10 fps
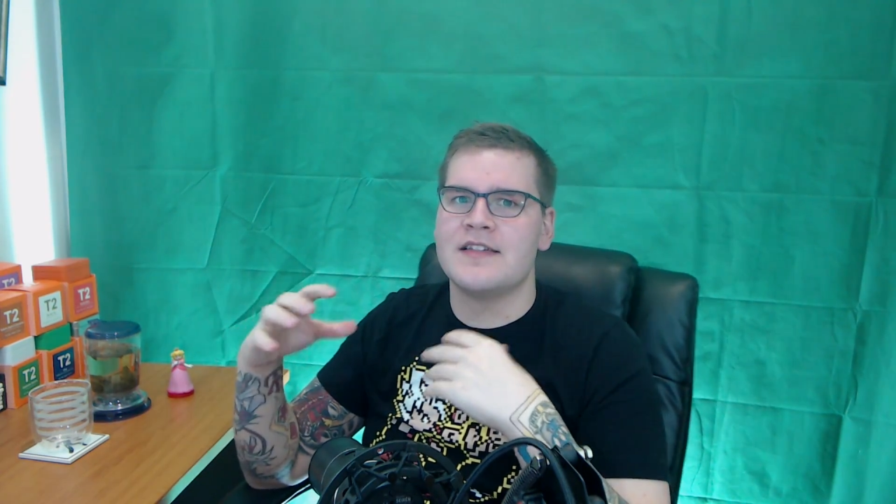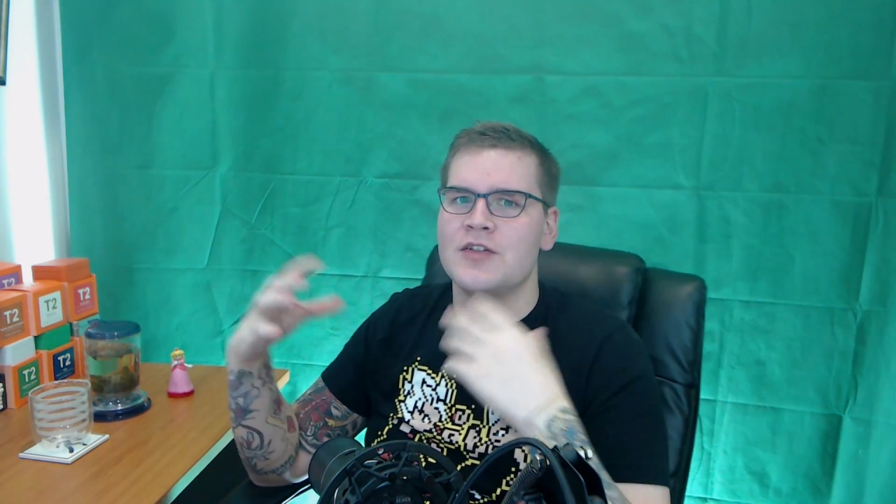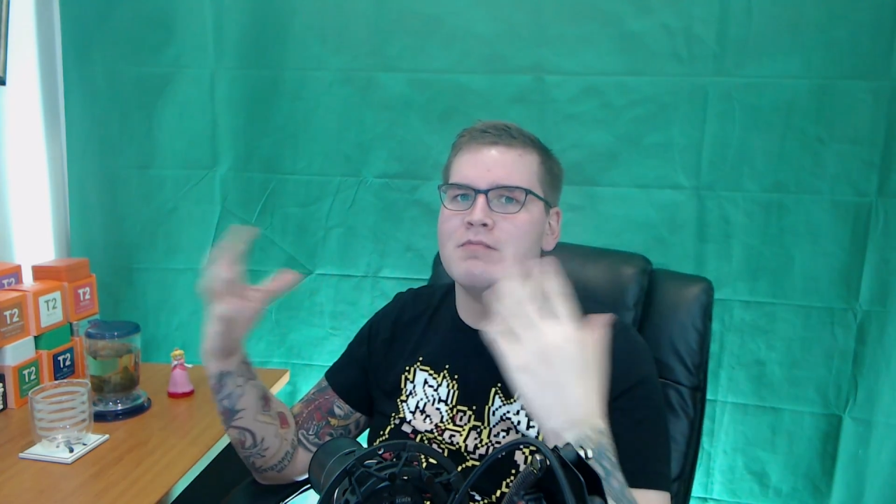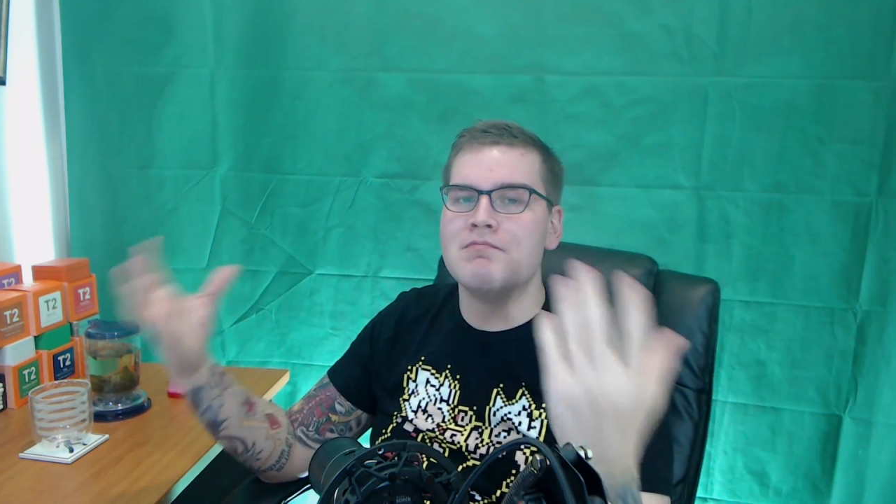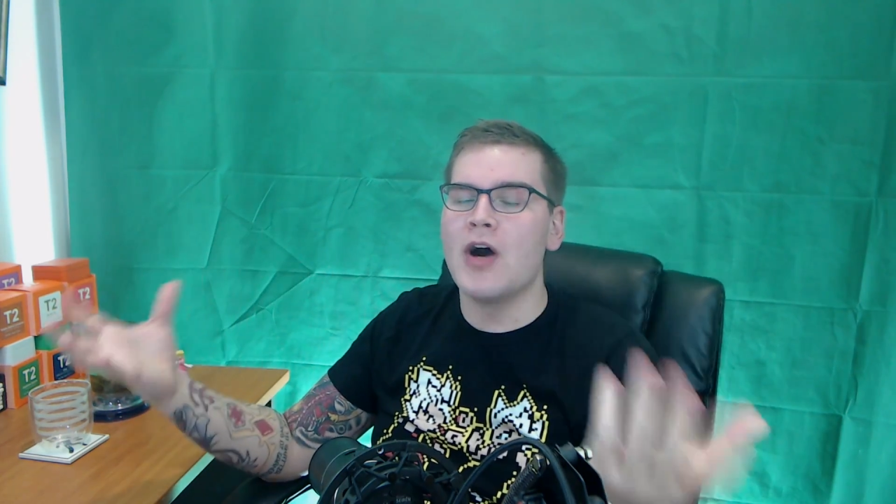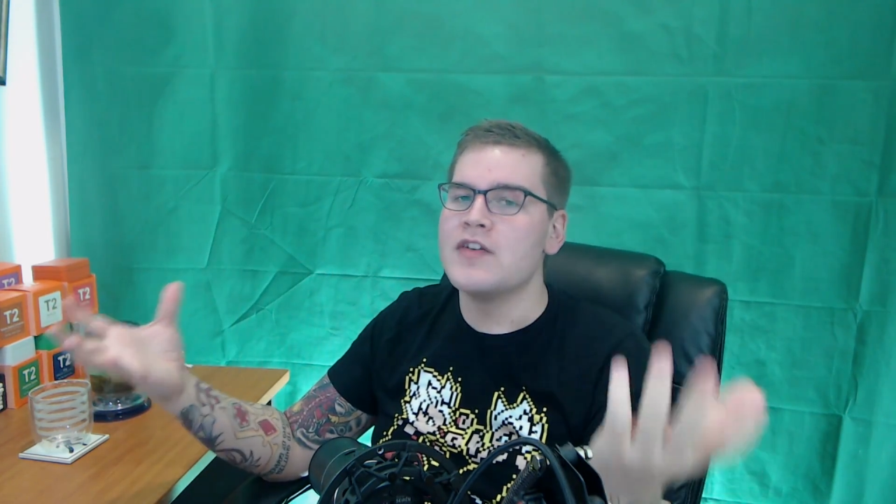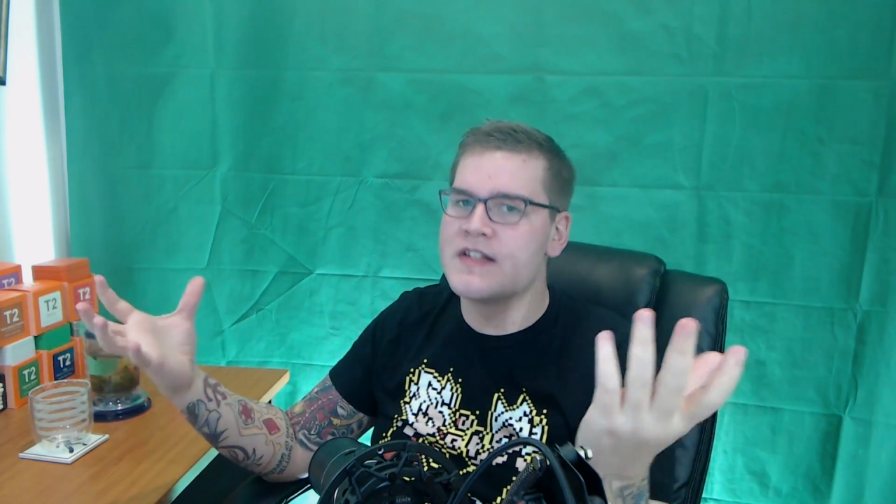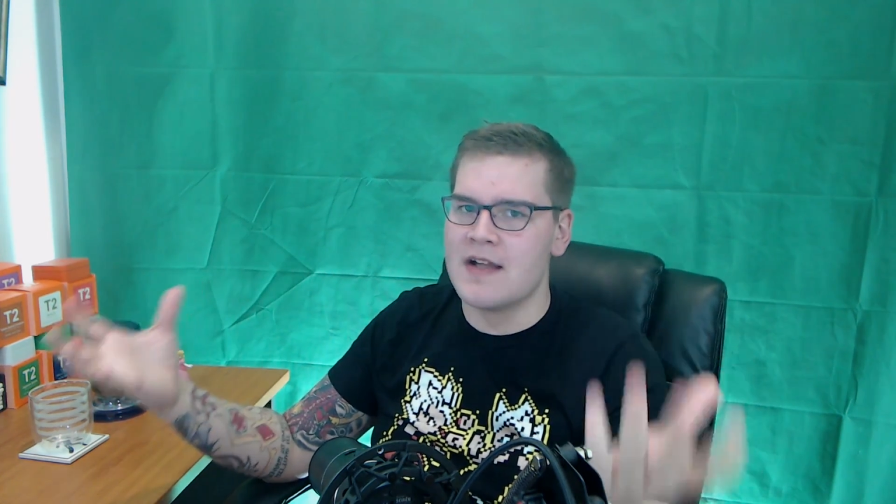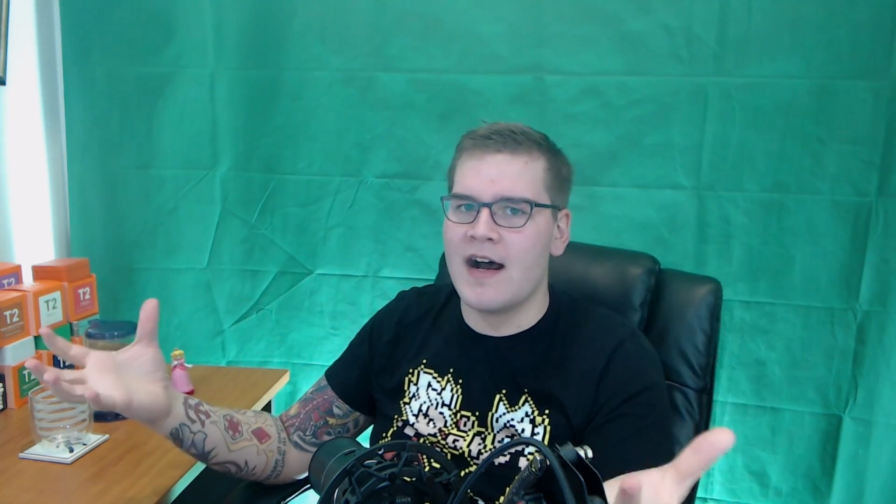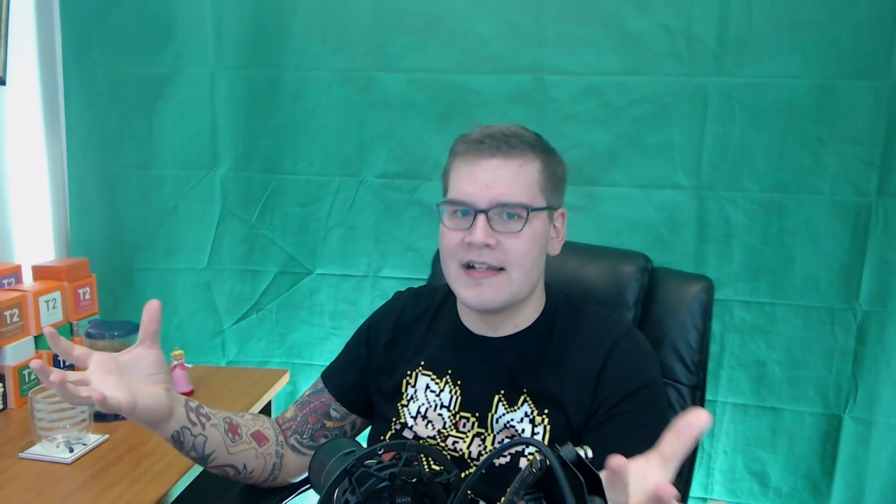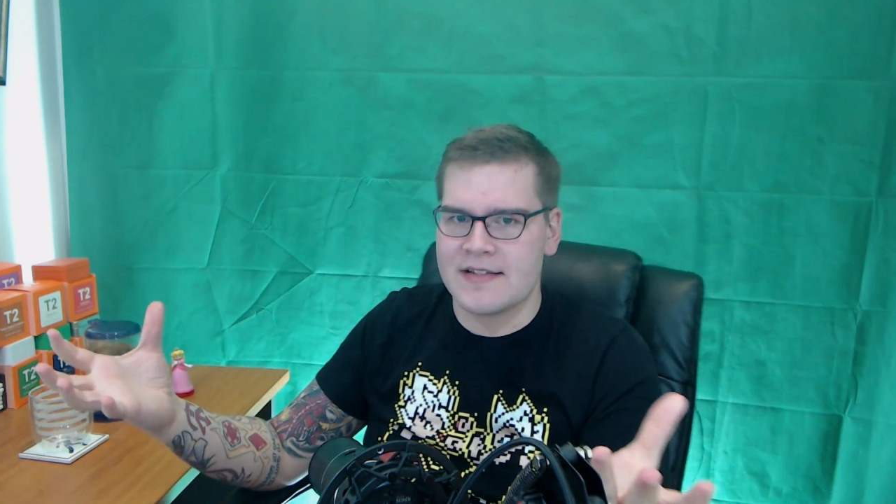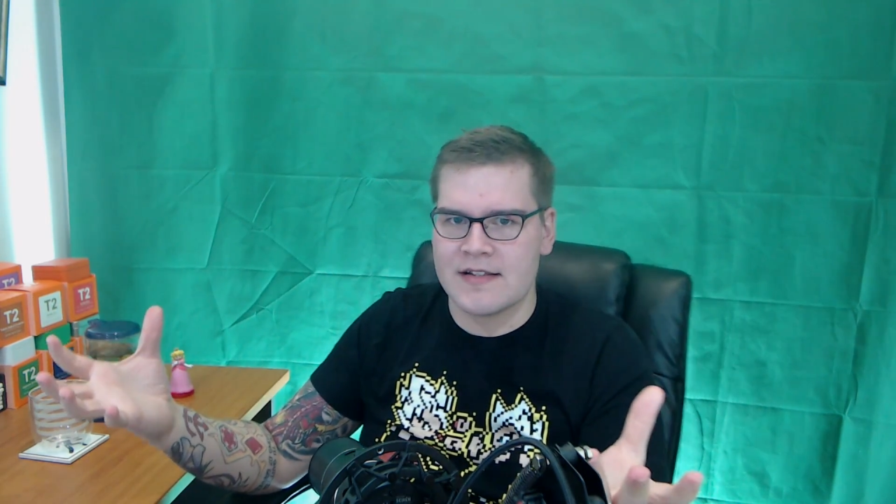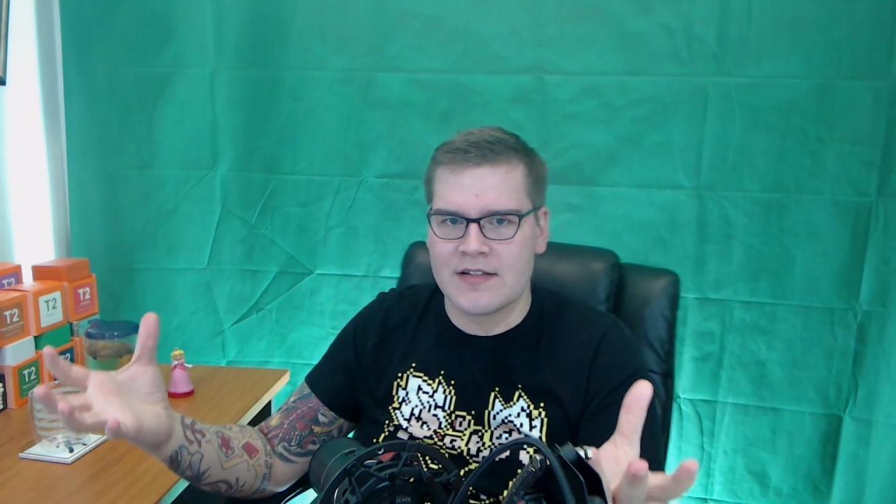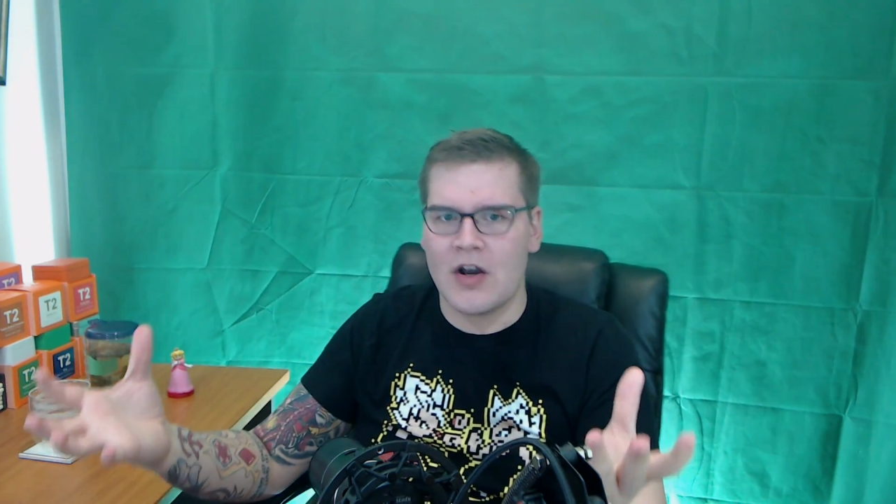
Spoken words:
to most sizes,